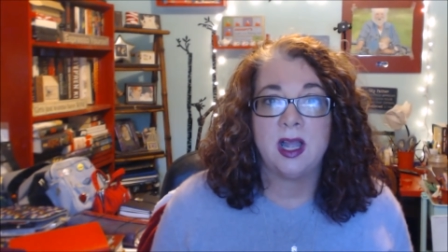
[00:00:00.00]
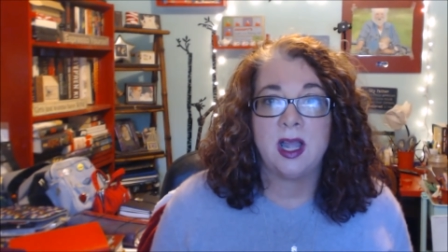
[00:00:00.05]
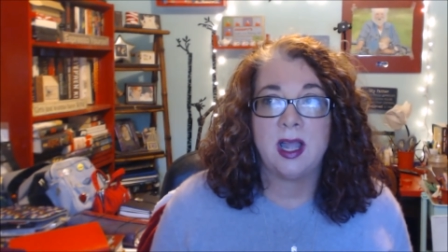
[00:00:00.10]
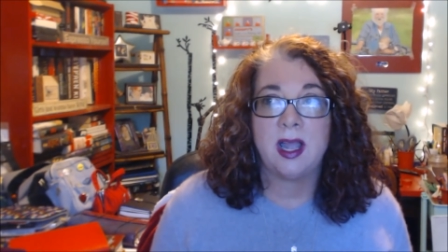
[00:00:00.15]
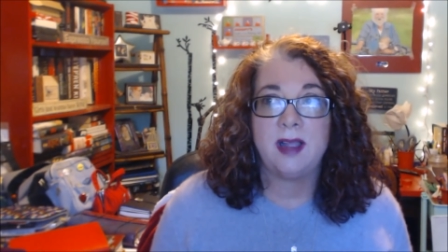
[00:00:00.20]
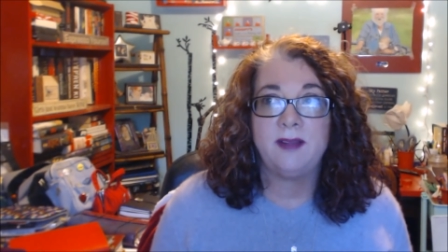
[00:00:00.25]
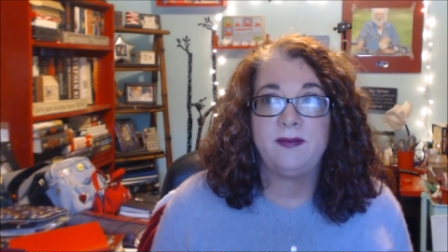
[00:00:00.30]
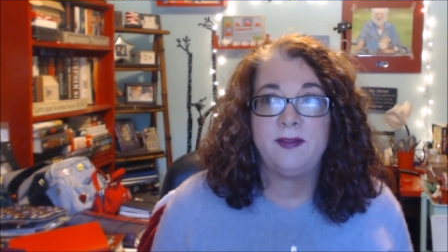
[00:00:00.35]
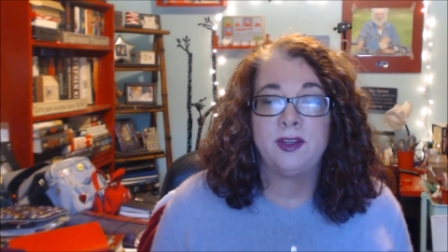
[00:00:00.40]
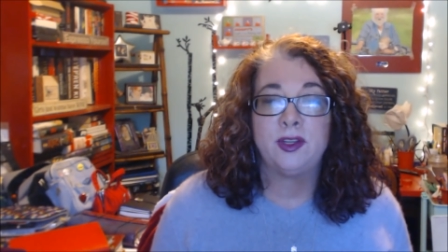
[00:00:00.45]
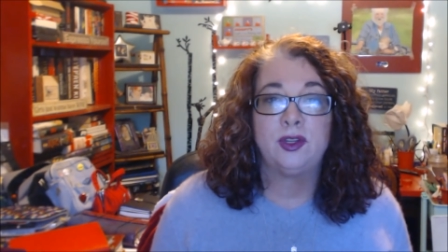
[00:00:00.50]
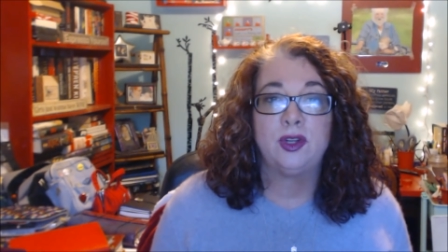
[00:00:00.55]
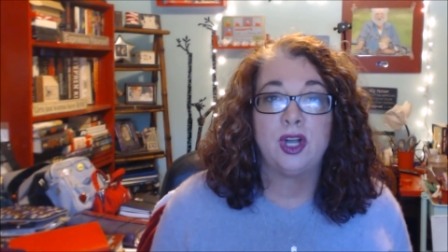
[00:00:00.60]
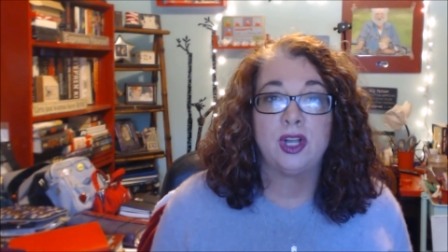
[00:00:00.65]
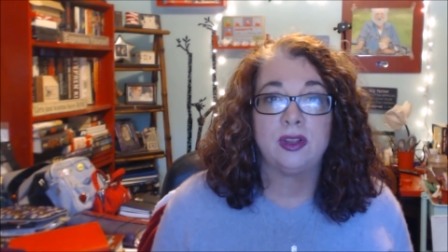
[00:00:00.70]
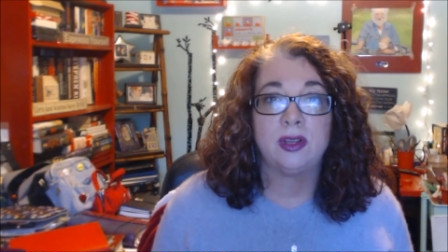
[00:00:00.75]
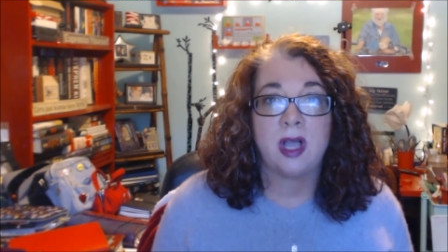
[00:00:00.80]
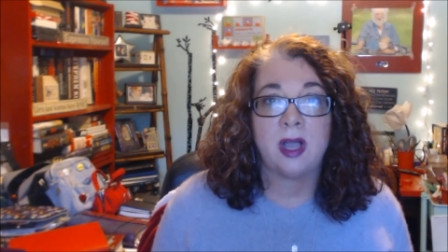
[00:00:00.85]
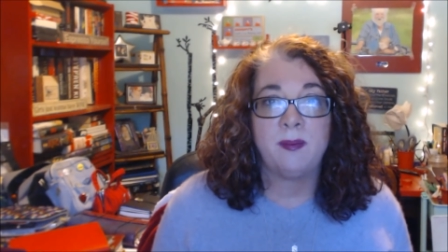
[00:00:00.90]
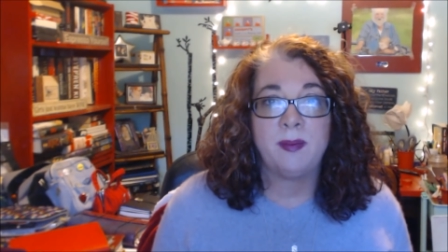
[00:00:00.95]
I feel
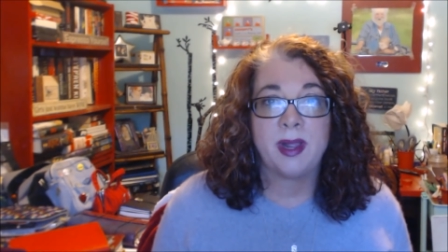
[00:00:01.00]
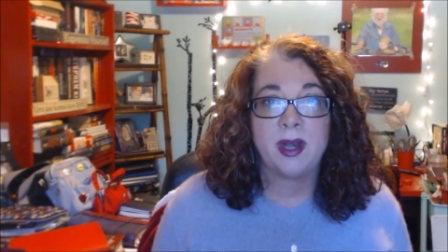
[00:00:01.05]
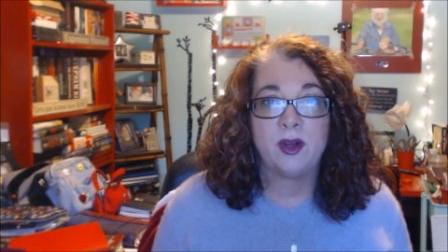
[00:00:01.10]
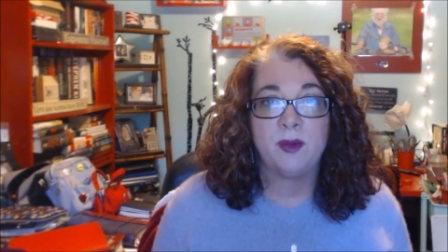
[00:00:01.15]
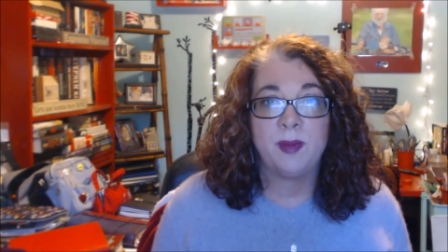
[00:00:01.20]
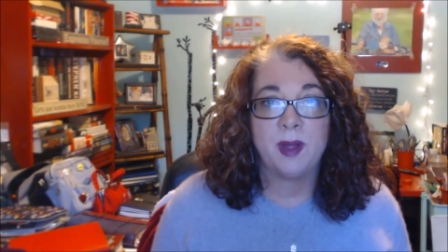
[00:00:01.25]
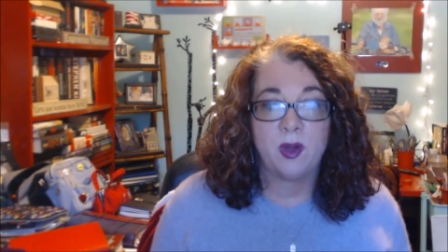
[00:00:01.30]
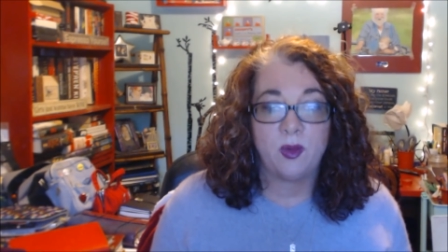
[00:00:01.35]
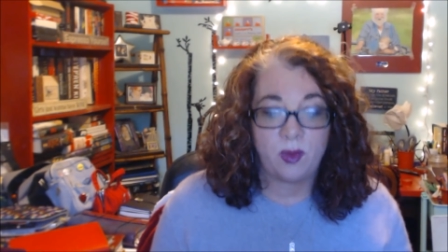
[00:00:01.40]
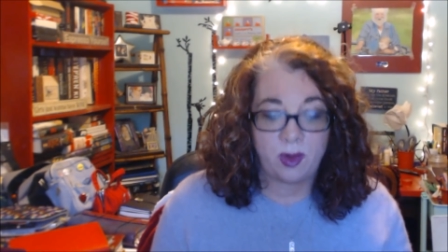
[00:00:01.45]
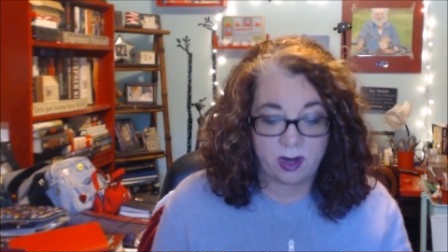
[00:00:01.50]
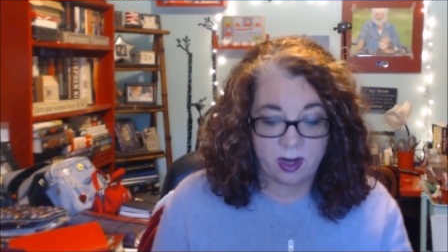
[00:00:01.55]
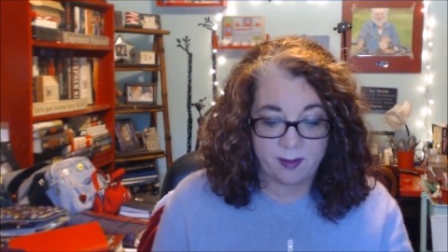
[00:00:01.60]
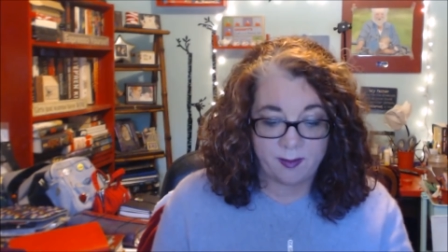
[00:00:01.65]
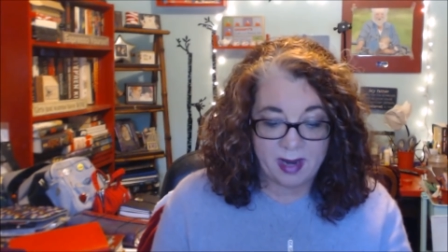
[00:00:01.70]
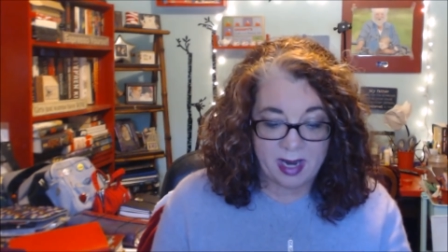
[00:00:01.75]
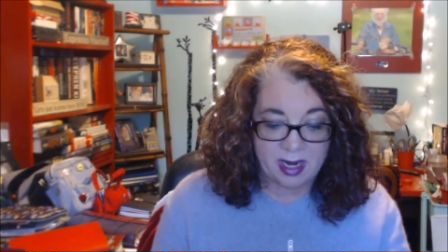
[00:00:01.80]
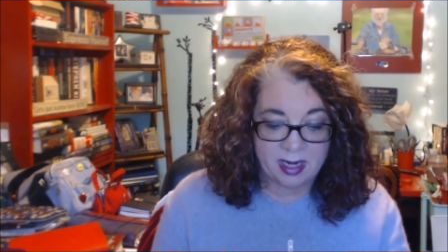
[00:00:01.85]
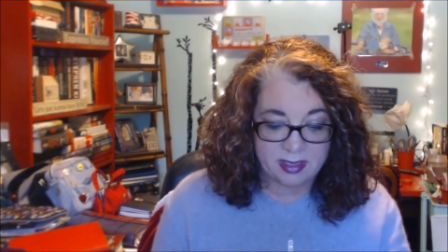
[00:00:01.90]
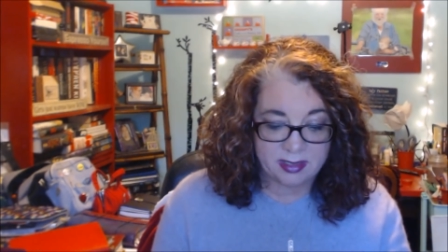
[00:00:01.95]
a lot better about where
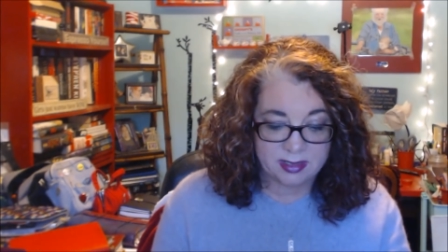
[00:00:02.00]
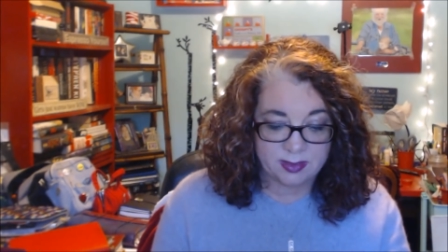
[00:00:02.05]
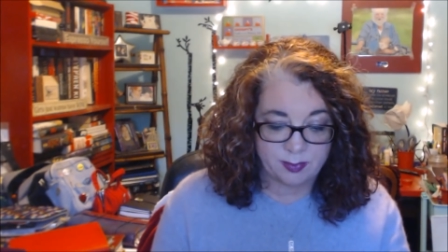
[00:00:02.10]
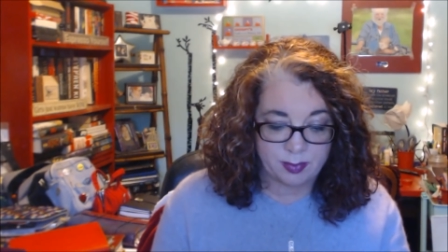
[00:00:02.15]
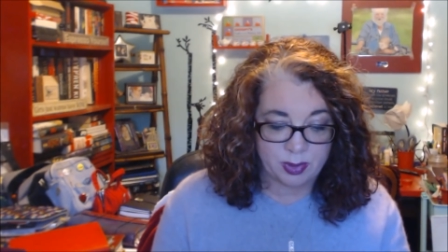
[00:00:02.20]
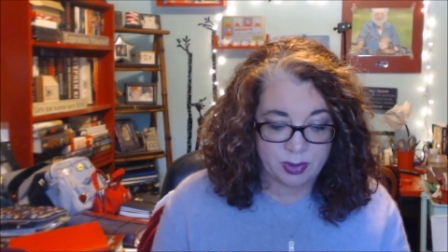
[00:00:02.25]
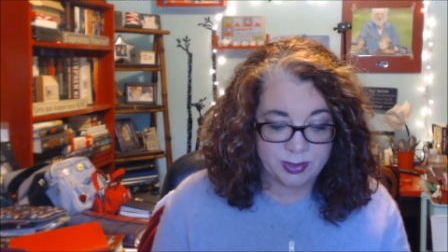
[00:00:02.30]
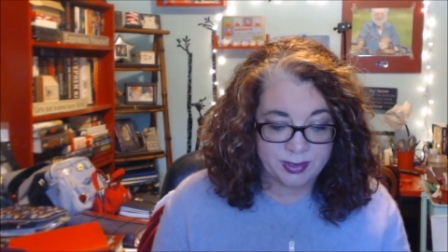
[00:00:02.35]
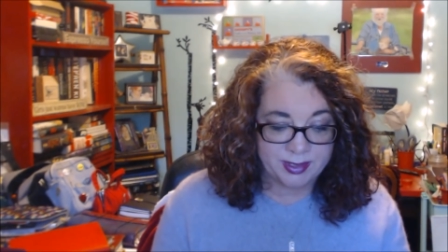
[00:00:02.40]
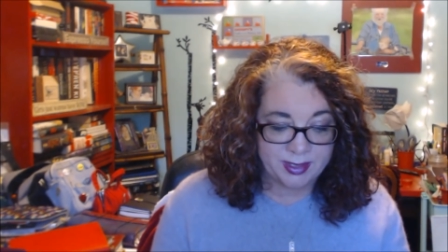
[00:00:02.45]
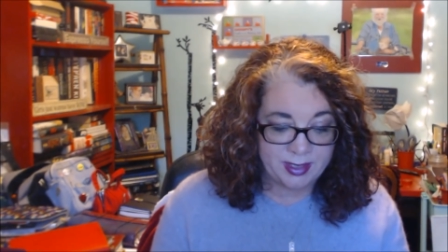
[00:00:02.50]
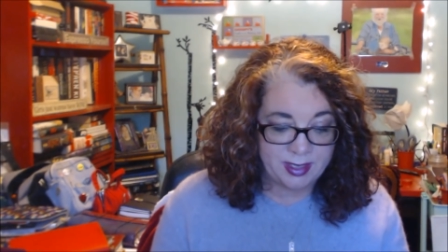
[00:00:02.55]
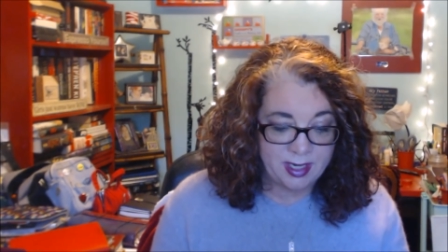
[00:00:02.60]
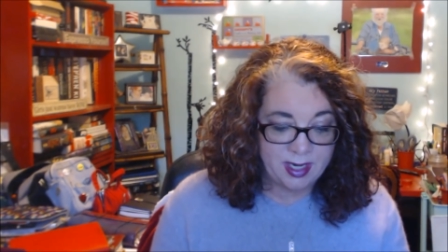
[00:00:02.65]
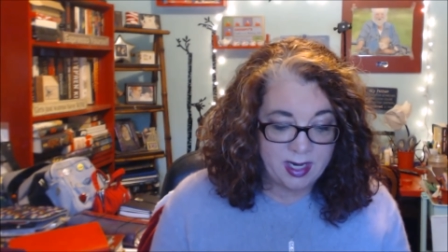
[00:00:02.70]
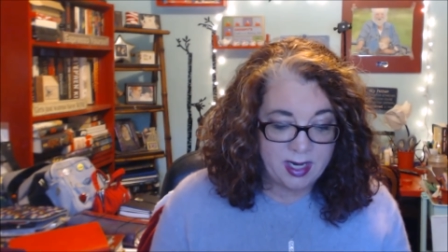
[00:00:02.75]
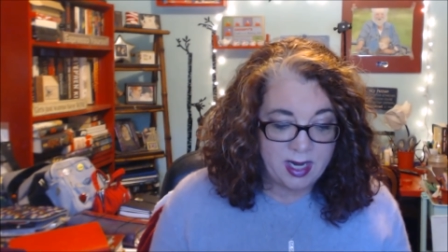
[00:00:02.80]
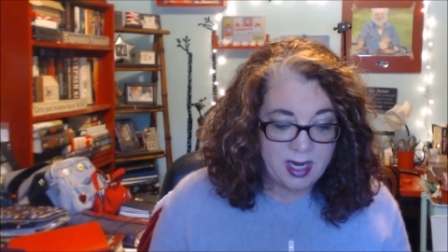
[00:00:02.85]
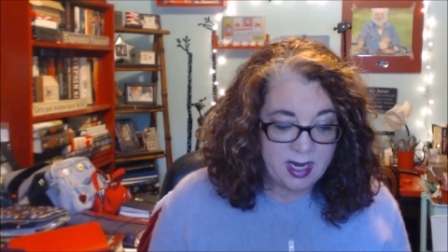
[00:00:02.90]
I'm at as a person.